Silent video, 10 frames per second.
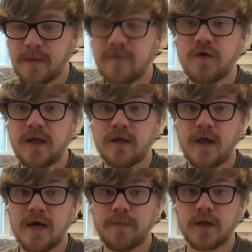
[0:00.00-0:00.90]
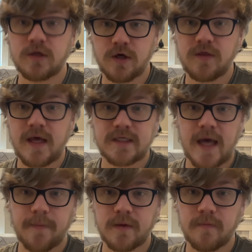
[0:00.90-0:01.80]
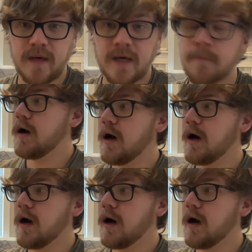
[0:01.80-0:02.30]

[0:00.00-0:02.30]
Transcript: But if you hit the like button, good things happen to me,